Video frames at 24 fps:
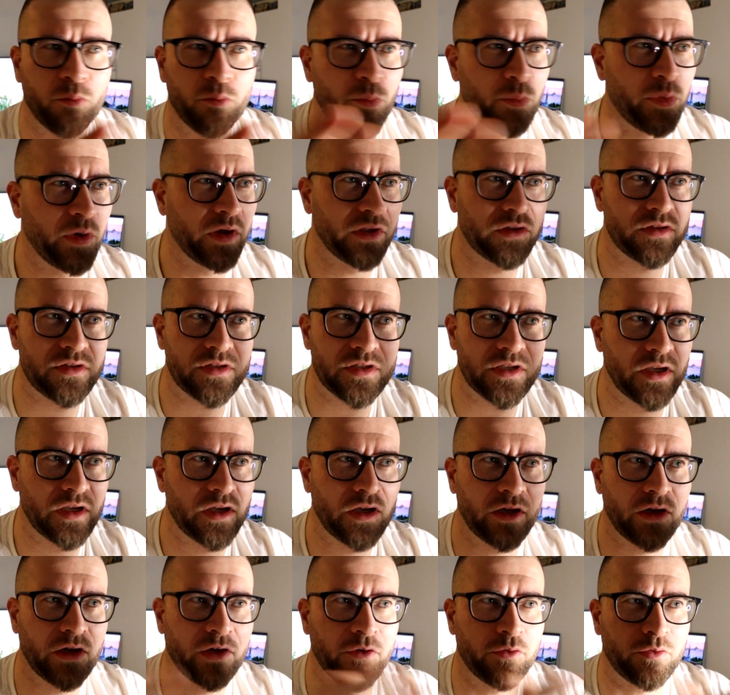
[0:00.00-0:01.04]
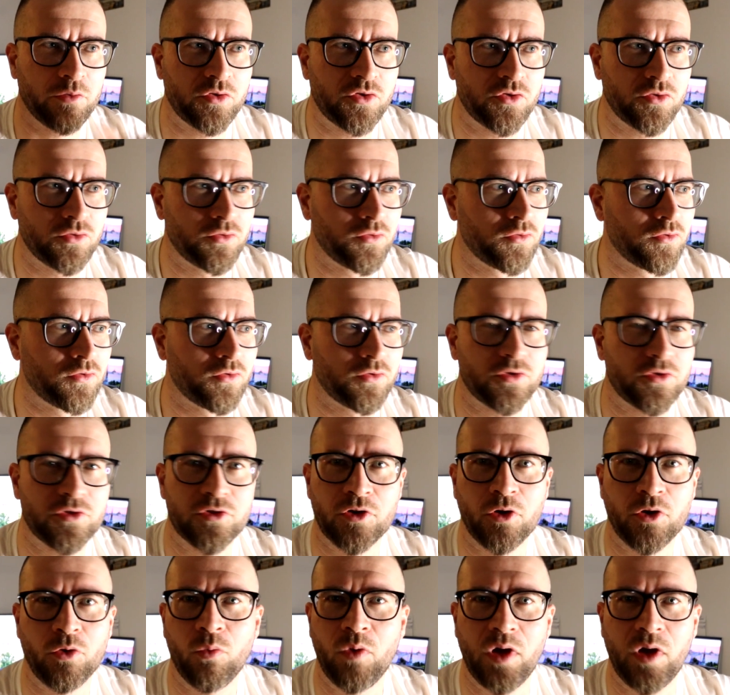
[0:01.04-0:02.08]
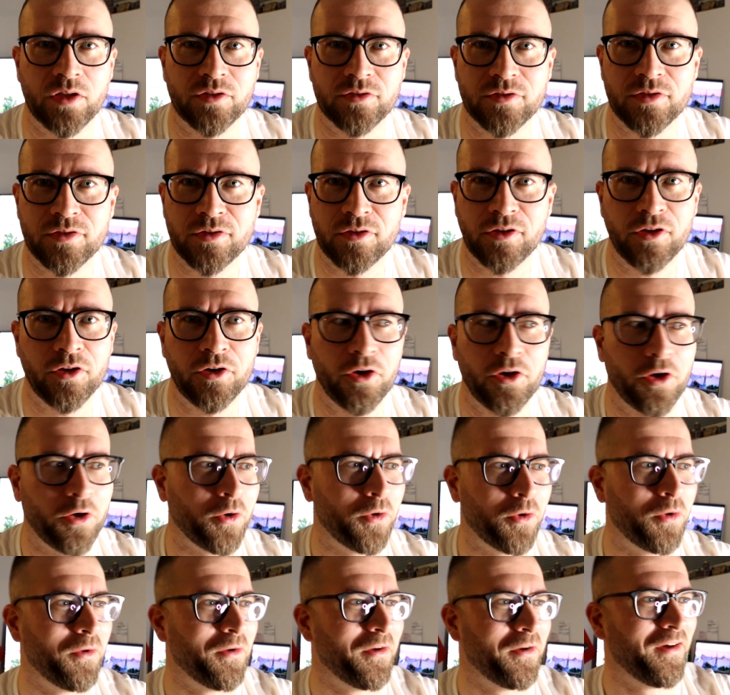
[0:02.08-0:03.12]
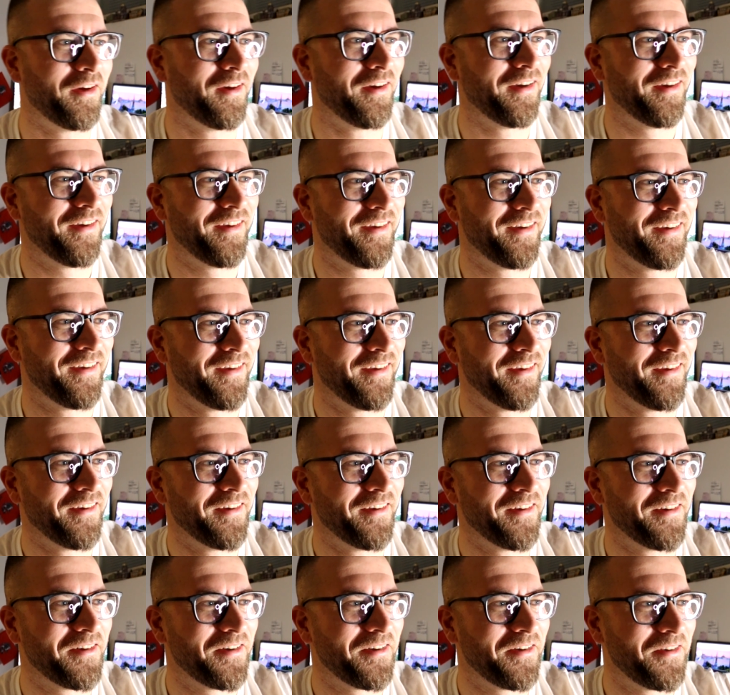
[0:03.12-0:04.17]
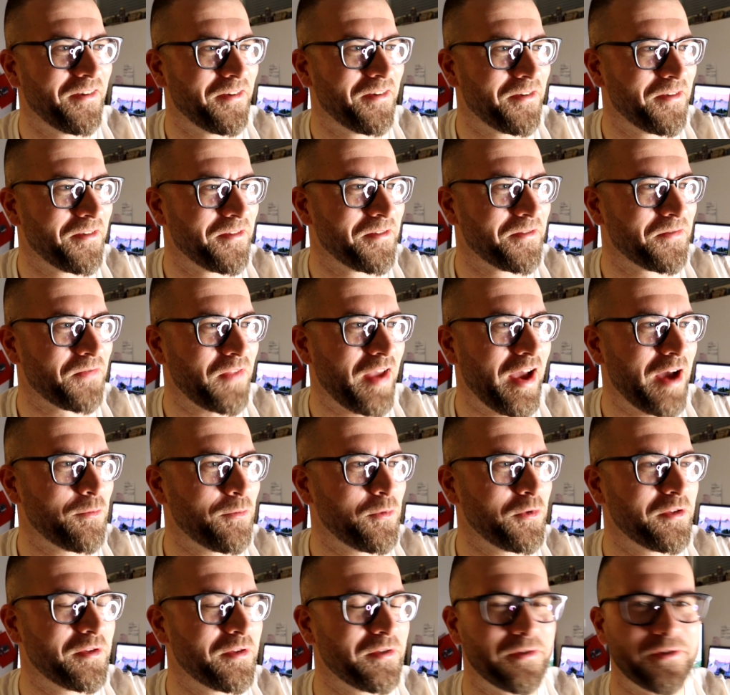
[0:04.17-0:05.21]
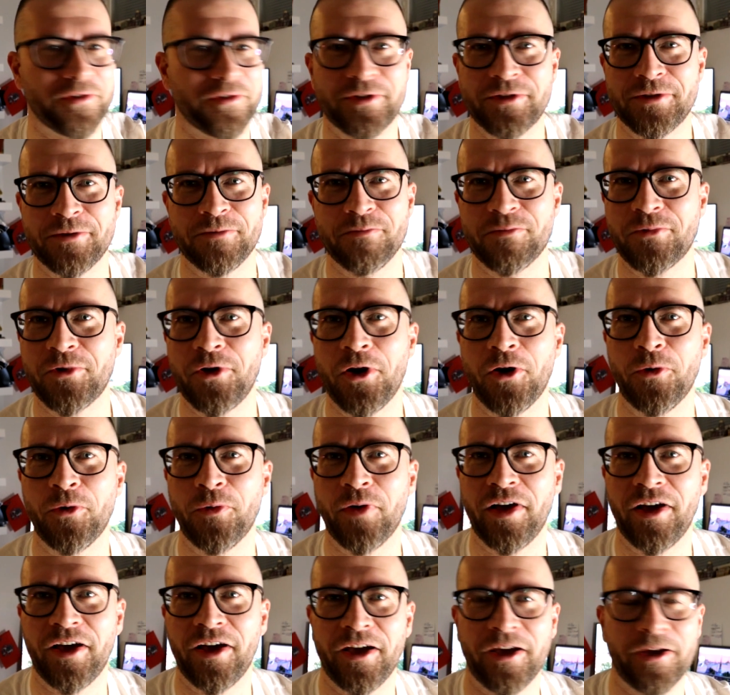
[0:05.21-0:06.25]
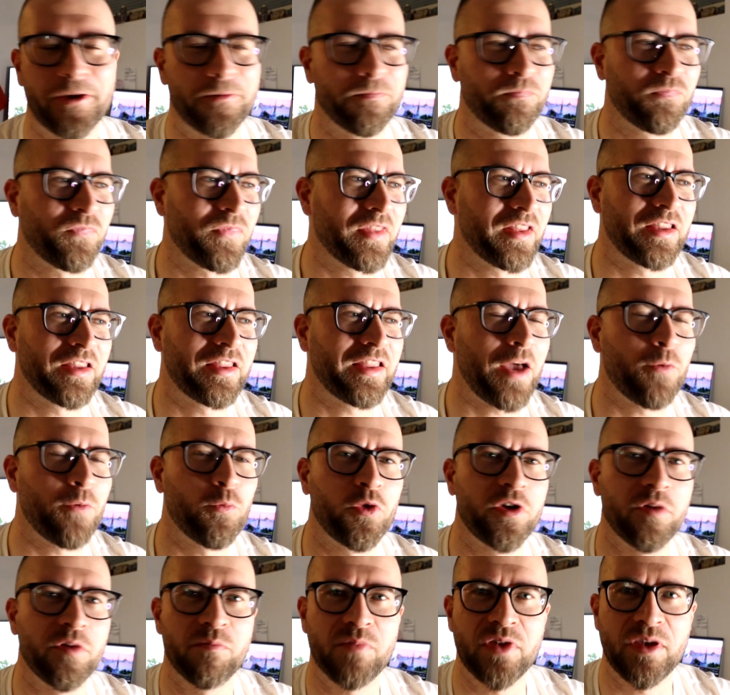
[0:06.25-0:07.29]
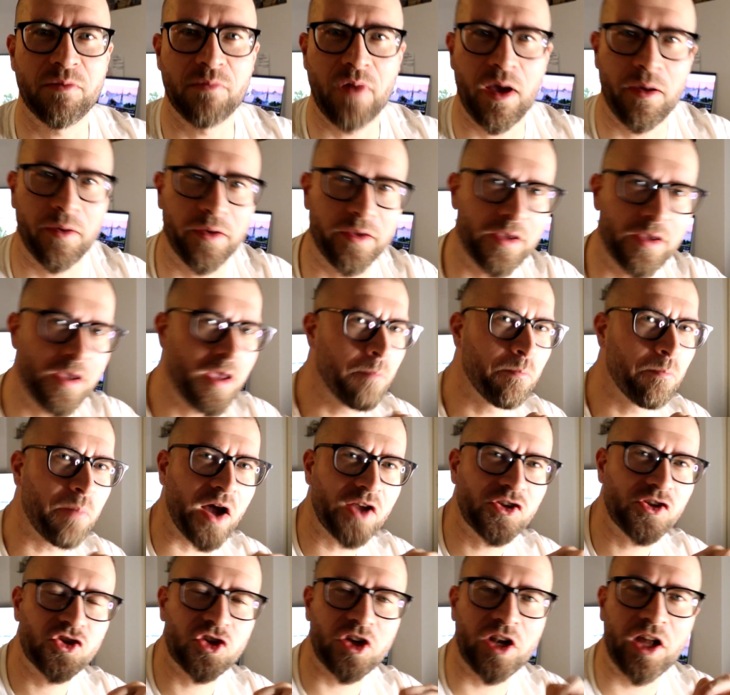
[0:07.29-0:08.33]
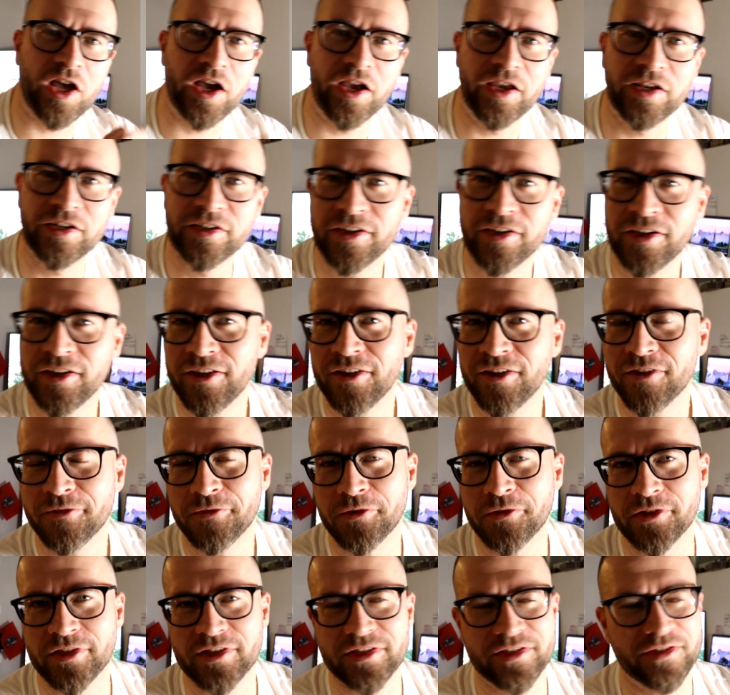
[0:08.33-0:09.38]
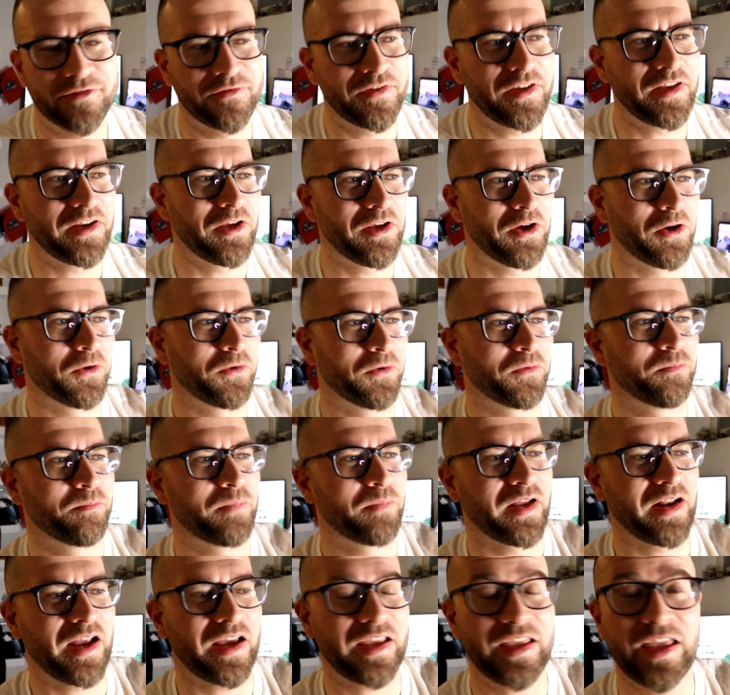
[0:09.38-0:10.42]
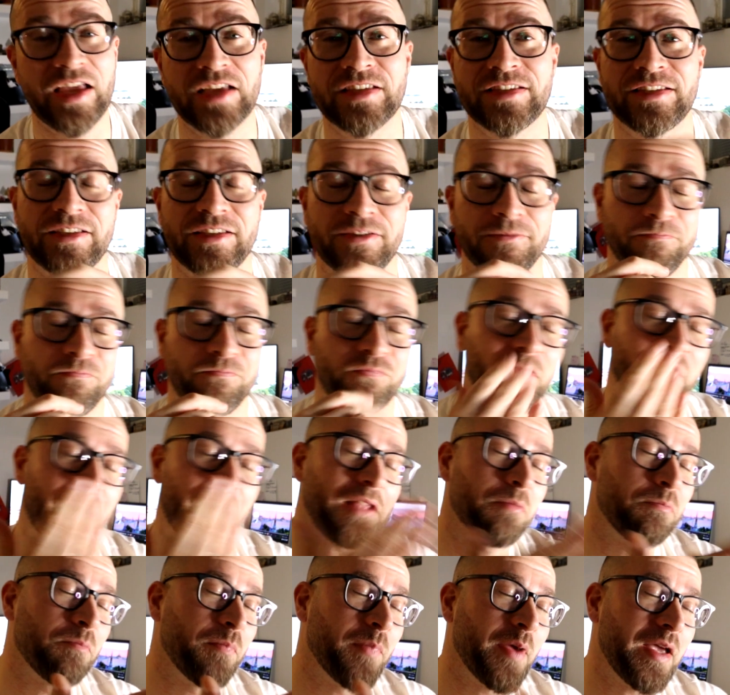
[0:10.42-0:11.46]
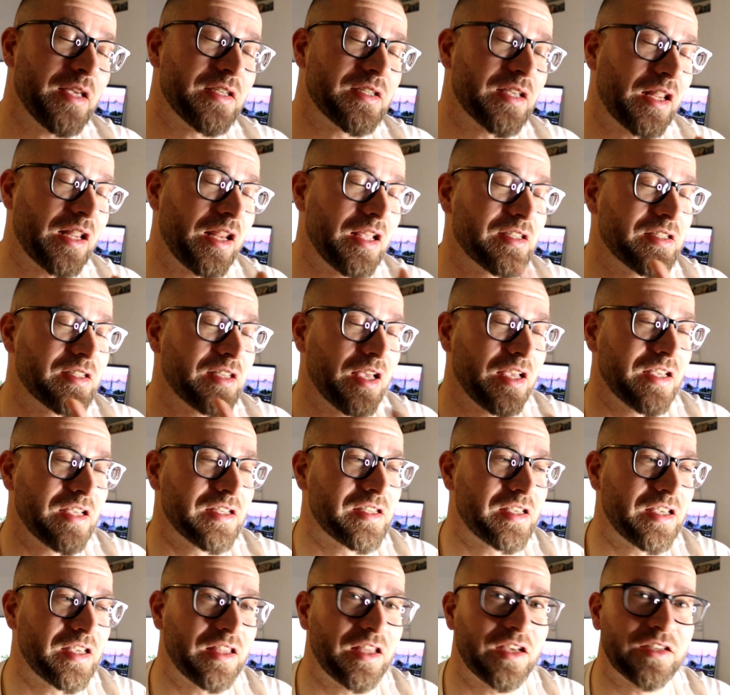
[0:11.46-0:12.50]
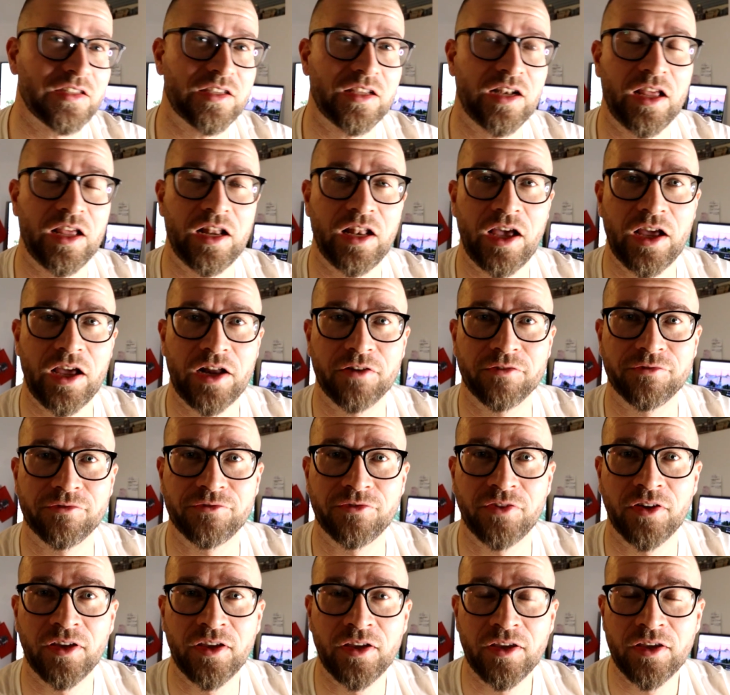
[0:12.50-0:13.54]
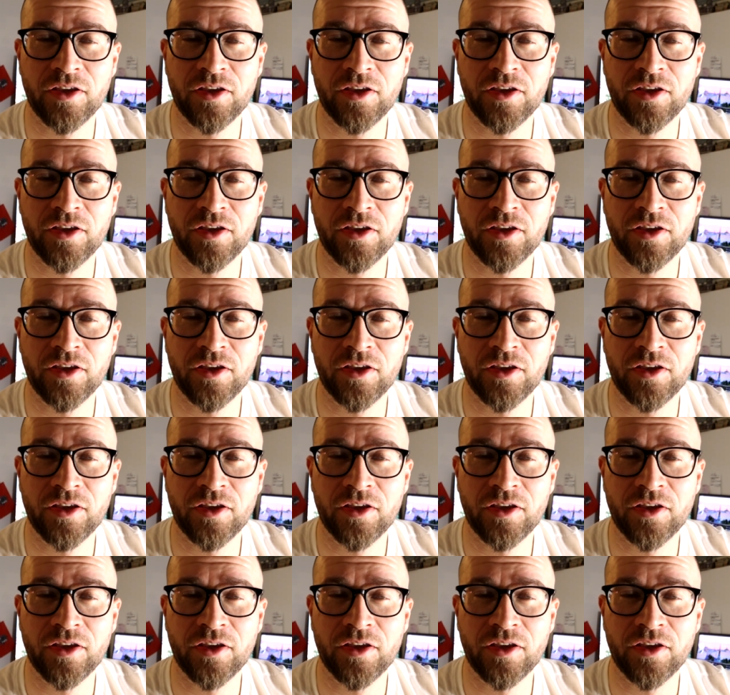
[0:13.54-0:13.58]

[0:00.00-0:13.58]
But so what, you know? I wouldn't go, that wouldn't be my punchline for this video. But I guess that basically says he doesn't have